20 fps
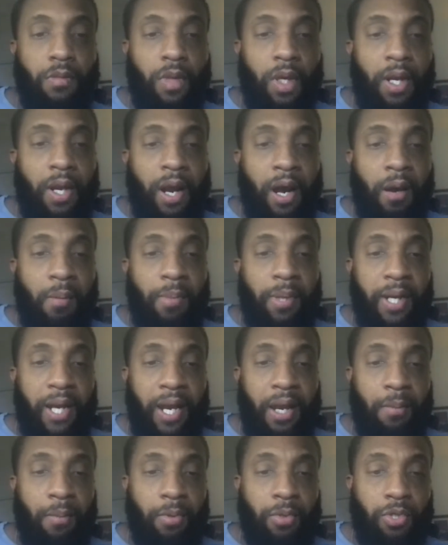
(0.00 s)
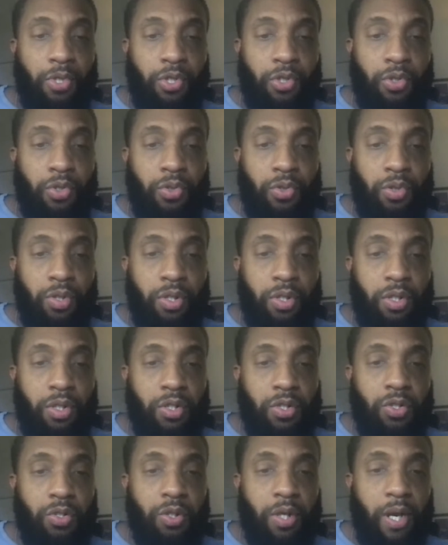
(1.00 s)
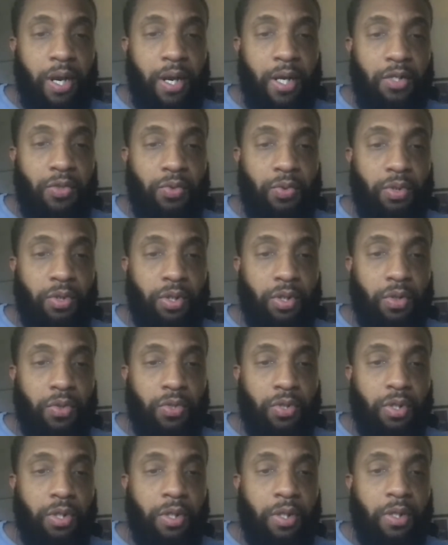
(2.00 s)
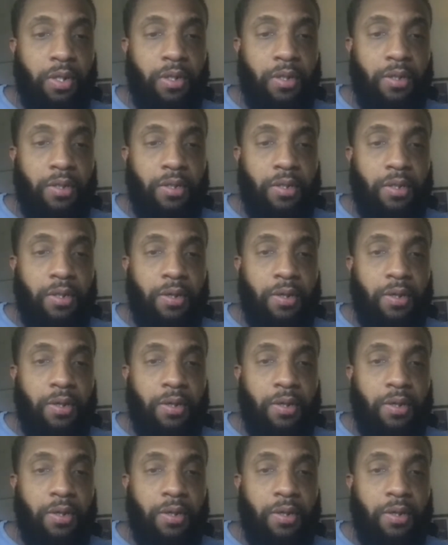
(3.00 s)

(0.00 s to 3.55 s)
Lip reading: and I'll be able to assist you guys with those things.